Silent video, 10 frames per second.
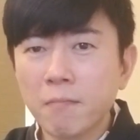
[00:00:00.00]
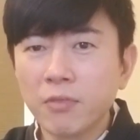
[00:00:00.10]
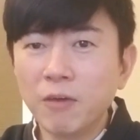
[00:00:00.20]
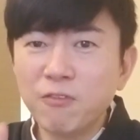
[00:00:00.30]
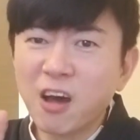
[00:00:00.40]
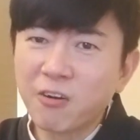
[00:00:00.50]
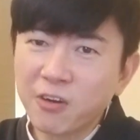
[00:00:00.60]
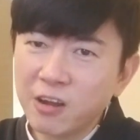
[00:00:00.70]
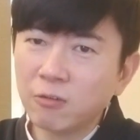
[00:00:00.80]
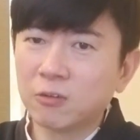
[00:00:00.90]
if you are a
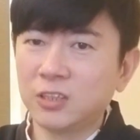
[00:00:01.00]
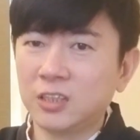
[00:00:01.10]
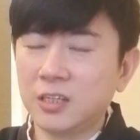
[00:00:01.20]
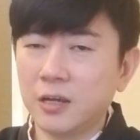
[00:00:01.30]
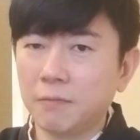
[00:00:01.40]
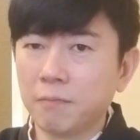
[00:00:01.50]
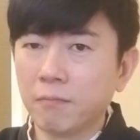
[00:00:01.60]
real Christian,